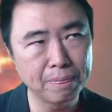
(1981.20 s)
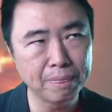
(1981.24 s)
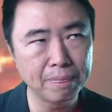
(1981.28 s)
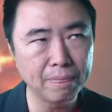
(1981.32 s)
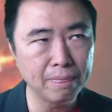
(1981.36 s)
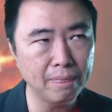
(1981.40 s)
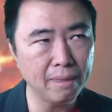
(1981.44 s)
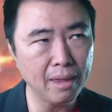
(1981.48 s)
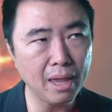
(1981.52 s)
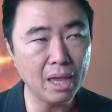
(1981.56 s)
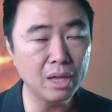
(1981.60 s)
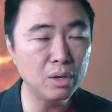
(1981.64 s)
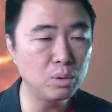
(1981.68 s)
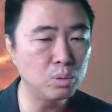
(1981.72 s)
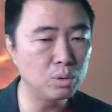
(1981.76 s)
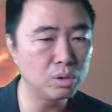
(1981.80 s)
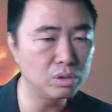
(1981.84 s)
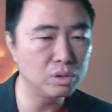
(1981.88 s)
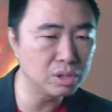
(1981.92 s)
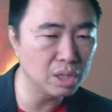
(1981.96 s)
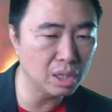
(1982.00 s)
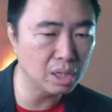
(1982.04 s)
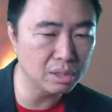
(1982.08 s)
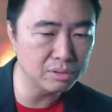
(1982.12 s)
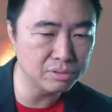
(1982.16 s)

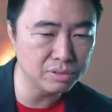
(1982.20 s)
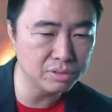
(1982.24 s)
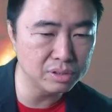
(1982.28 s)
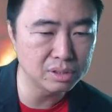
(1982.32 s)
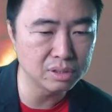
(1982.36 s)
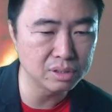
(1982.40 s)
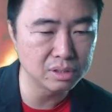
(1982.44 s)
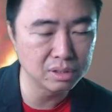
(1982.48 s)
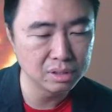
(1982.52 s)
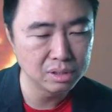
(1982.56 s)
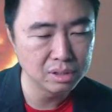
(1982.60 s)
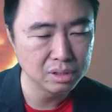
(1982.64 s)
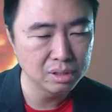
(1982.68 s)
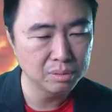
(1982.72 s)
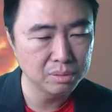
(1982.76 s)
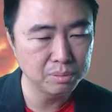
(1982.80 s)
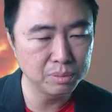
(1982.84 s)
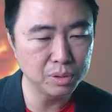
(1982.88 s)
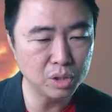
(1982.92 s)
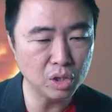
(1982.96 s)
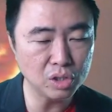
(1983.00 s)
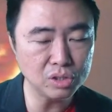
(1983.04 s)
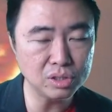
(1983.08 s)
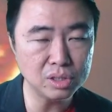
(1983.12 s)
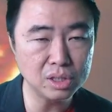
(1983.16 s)
annual chart first.
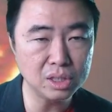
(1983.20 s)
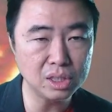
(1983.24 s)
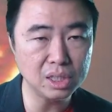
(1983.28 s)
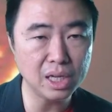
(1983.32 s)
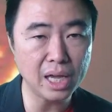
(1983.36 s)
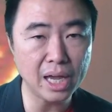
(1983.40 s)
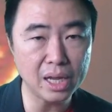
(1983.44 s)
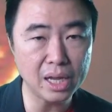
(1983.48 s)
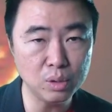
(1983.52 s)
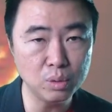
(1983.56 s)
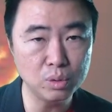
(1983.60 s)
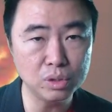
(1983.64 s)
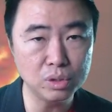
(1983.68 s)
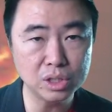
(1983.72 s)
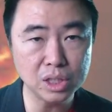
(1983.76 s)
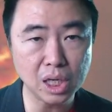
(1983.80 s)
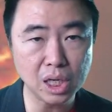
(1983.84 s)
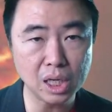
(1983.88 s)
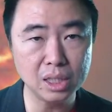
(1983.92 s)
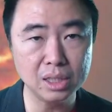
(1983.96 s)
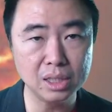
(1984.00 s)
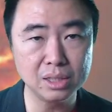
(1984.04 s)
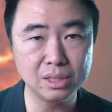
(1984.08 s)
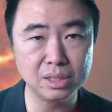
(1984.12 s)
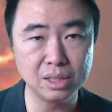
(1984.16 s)
Because the annual
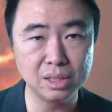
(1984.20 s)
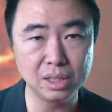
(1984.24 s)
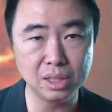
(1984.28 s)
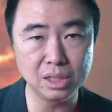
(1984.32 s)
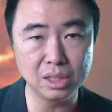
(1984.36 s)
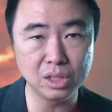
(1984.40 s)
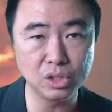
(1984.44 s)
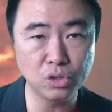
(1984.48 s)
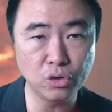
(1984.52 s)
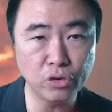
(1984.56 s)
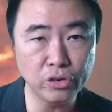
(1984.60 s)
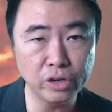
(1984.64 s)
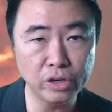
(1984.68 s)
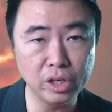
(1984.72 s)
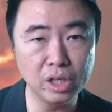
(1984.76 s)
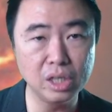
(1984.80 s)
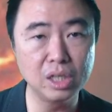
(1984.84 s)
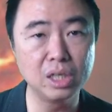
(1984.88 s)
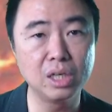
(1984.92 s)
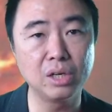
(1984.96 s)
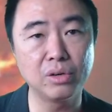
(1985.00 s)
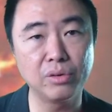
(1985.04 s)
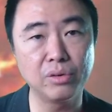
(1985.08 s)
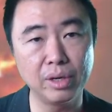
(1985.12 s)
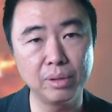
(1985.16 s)
chart is the
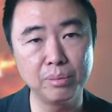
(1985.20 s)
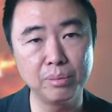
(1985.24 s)
triggering